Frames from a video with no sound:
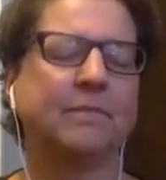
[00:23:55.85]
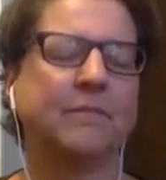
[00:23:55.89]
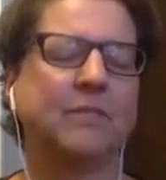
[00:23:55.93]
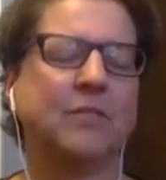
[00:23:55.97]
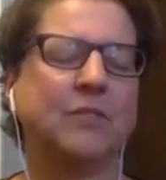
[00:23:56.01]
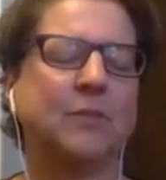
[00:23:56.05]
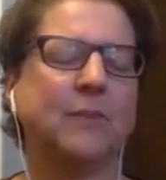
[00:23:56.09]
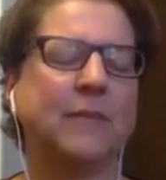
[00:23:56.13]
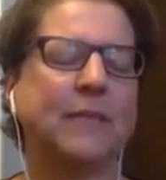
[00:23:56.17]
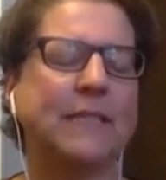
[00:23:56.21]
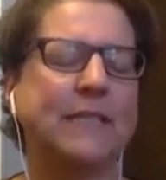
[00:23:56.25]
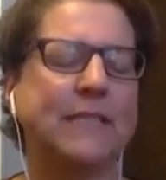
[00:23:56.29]

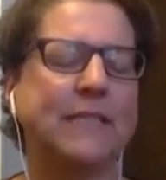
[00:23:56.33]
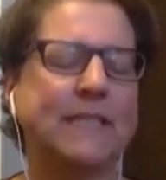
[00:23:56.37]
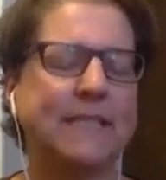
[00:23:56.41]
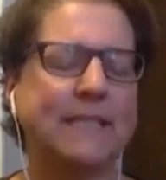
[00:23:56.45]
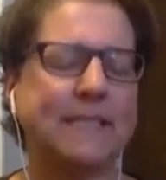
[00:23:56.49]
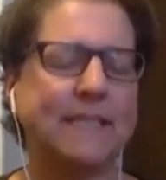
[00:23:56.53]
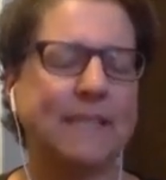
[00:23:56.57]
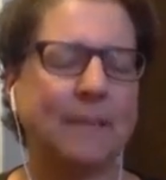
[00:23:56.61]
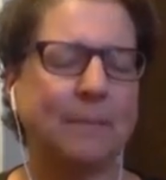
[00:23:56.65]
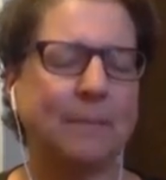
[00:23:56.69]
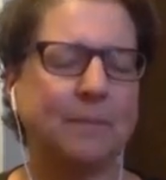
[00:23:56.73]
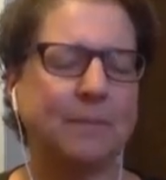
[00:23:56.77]
to
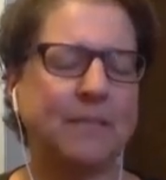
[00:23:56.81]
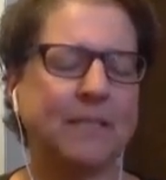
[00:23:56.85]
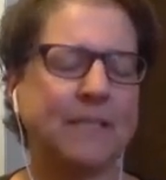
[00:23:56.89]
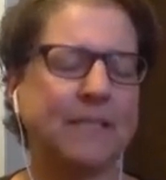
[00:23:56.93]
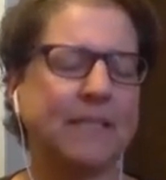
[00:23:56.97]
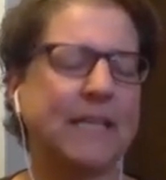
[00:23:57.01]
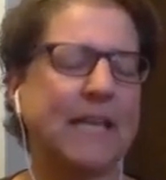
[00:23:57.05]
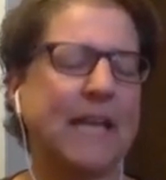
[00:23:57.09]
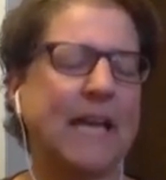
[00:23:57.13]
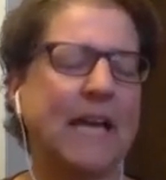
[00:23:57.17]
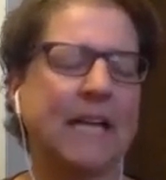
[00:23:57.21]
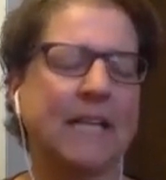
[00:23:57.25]
accept
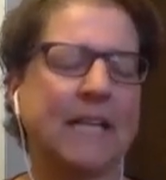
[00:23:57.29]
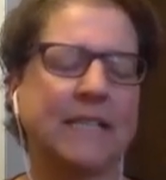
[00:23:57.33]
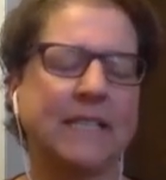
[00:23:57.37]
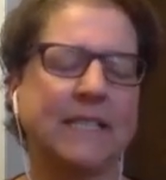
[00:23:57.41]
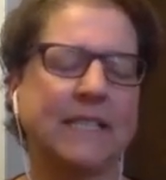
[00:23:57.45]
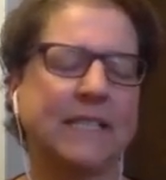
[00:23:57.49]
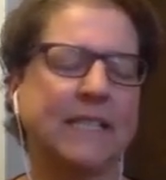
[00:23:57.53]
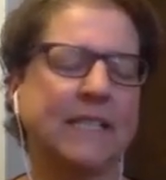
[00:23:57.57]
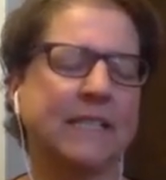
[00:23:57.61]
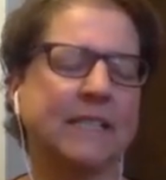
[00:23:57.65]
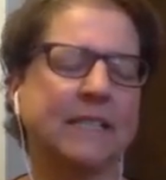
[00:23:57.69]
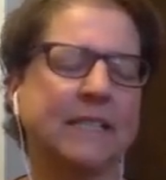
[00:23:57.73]
it as
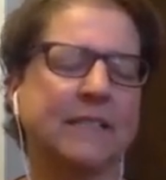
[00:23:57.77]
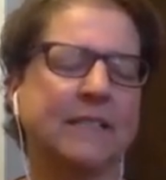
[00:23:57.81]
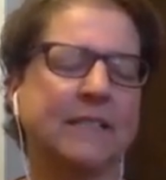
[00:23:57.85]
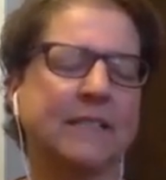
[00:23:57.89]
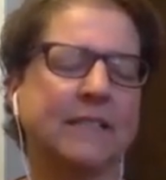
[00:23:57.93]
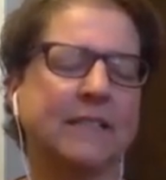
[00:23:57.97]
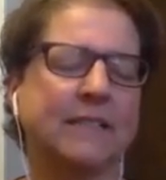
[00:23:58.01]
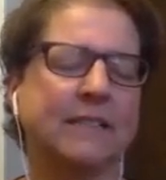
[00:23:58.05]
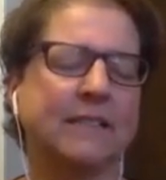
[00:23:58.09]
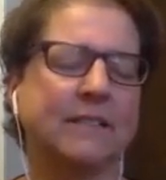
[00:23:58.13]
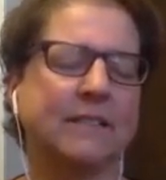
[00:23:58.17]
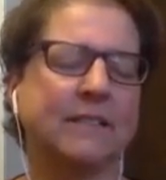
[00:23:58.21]
it
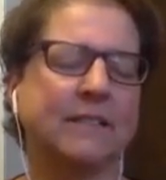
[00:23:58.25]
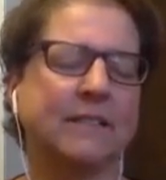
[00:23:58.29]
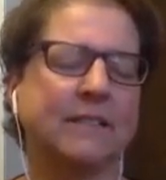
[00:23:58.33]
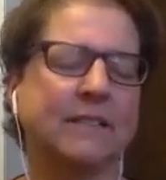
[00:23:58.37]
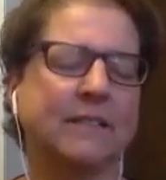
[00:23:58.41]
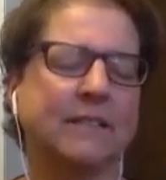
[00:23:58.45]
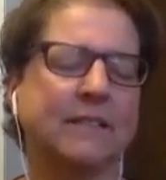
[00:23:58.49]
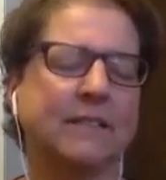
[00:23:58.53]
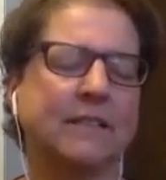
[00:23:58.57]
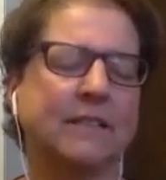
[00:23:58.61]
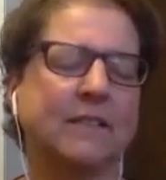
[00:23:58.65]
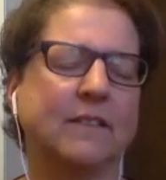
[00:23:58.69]
is,
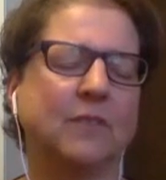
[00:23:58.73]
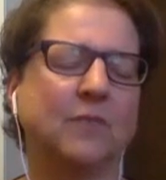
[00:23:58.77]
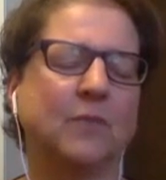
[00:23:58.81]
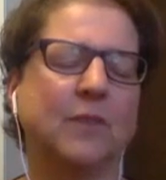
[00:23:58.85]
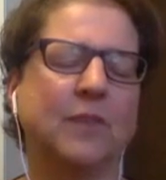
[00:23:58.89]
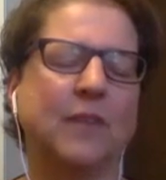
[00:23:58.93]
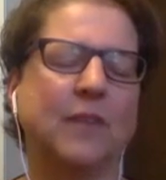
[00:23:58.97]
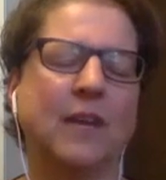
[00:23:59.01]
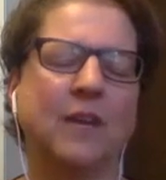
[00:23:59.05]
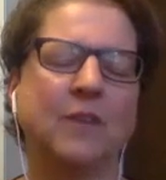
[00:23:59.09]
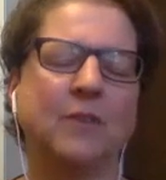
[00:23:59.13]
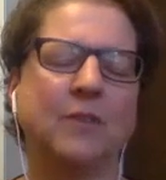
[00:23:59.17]

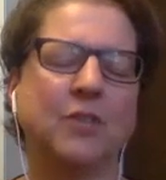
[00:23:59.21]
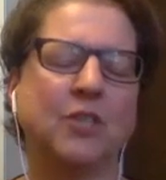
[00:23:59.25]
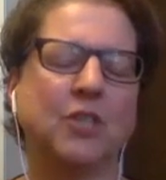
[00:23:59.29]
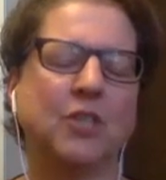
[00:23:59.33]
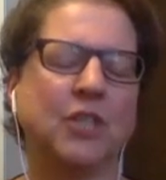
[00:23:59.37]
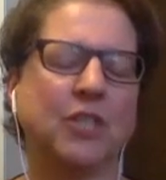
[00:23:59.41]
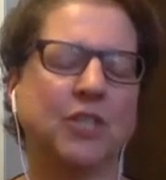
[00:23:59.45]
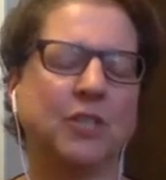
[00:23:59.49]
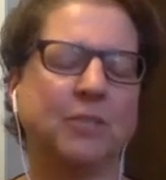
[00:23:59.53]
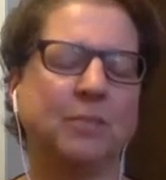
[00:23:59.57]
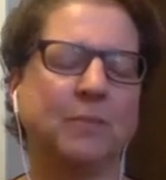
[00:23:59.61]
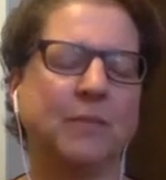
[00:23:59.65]
without
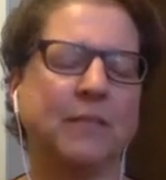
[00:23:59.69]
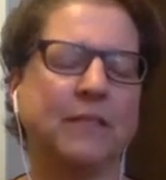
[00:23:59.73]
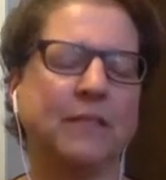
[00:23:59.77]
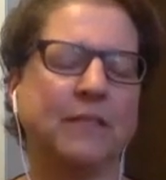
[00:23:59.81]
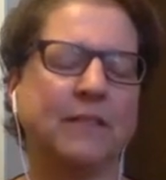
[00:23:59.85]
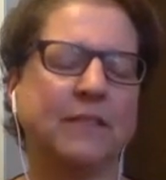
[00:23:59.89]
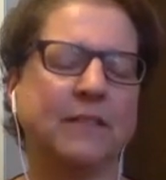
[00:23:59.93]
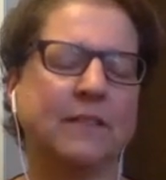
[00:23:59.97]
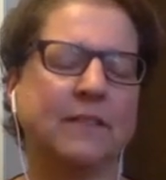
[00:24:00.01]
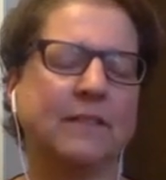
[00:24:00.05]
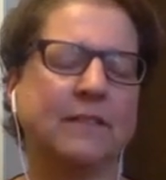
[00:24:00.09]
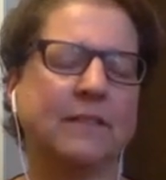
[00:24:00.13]

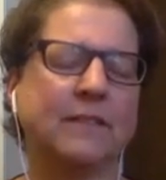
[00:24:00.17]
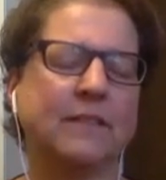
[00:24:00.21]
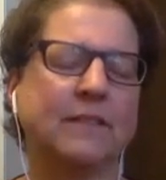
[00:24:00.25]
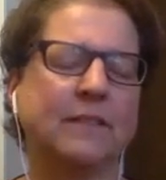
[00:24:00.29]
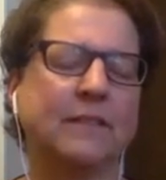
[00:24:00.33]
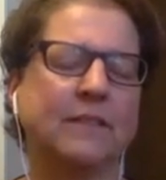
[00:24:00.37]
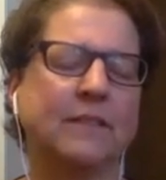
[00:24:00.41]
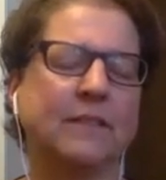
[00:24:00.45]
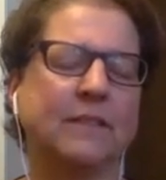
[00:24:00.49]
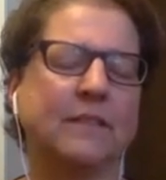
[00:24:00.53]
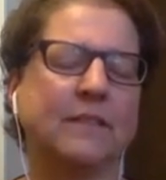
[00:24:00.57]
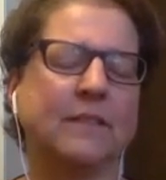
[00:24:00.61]
judgment,
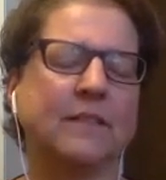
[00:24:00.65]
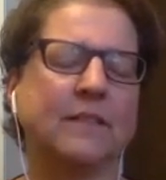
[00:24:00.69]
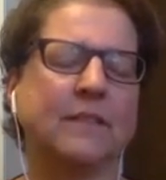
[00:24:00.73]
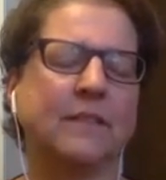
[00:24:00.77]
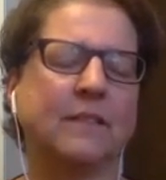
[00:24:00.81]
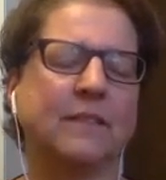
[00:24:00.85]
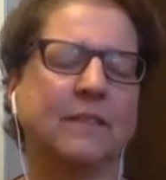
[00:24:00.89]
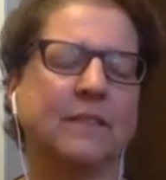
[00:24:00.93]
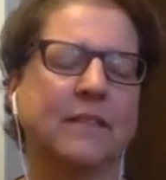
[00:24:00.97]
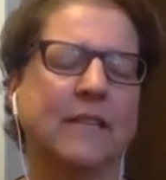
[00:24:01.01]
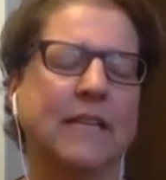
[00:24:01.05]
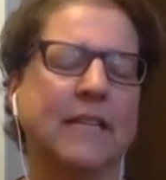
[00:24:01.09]

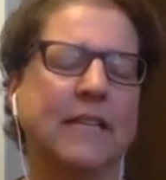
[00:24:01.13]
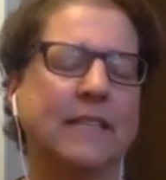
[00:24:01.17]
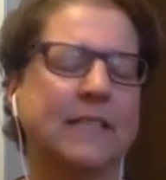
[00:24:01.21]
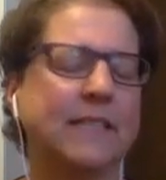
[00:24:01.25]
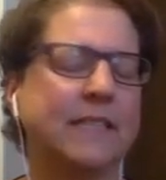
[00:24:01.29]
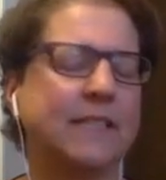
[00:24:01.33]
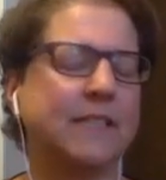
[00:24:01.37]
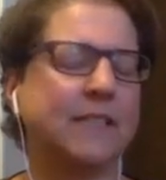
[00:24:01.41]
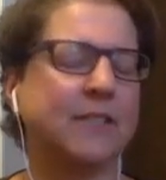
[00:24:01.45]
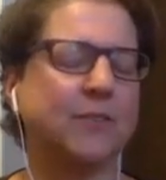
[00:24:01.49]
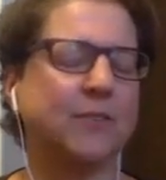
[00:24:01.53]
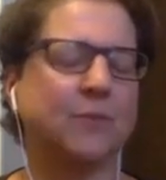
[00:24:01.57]
as
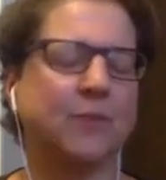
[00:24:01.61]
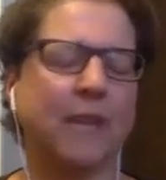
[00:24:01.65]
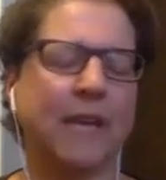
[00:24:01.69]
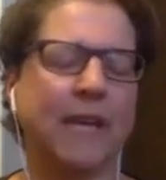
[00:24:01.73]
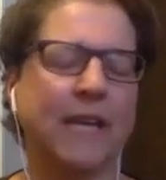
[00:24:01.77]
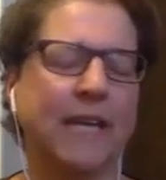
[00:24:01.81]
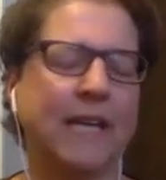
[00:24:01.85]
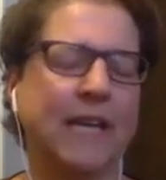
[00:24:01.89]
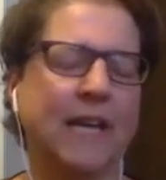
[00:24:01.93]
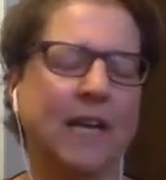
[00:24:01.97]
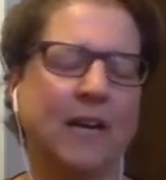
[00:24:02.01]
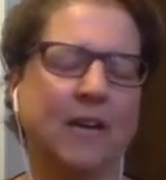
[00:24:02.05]
it is
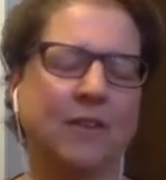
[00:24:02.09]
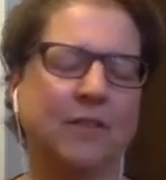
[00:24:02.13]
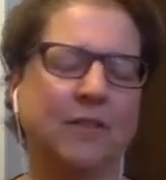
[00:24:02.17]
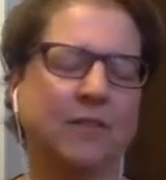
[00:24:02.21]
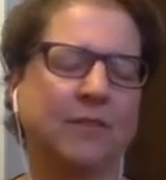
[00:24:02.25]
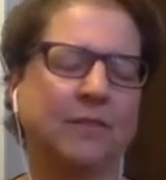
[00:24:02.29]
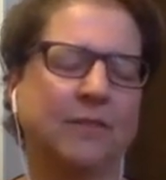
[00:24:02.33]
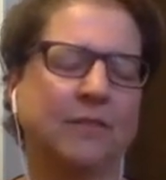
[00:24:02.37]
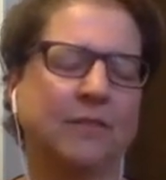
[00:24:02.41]
right now.